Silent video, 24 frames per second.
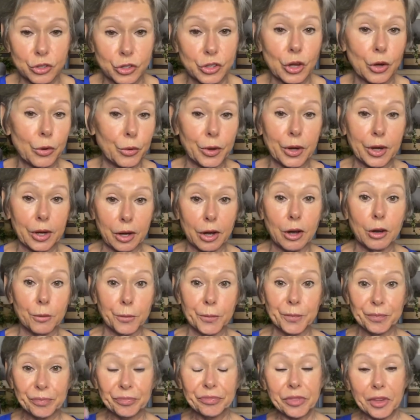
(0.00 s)
or so
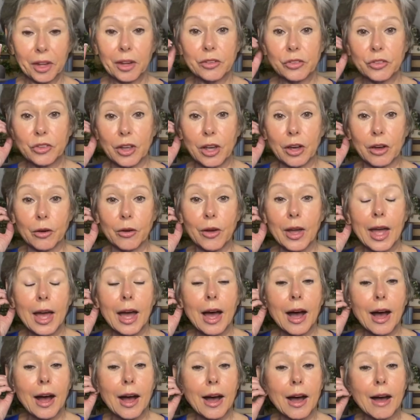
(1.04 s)
ago. So
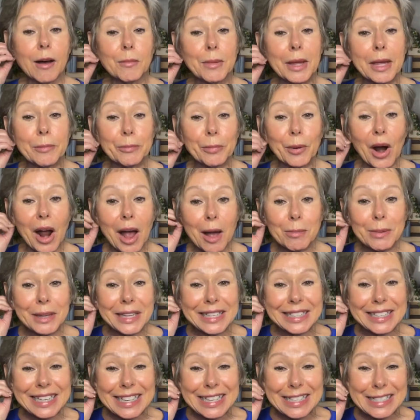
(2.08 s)
it
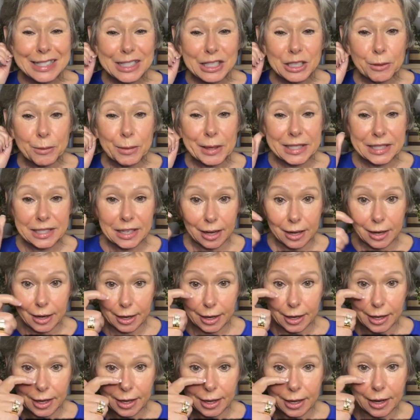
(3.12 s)
probably needs to be done
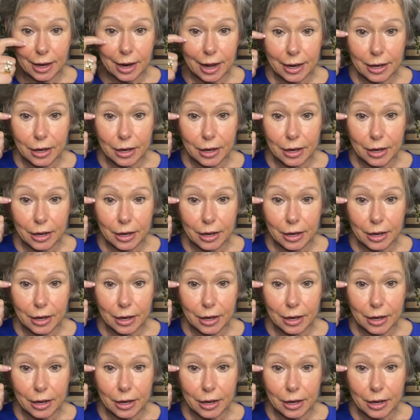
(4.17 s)
again.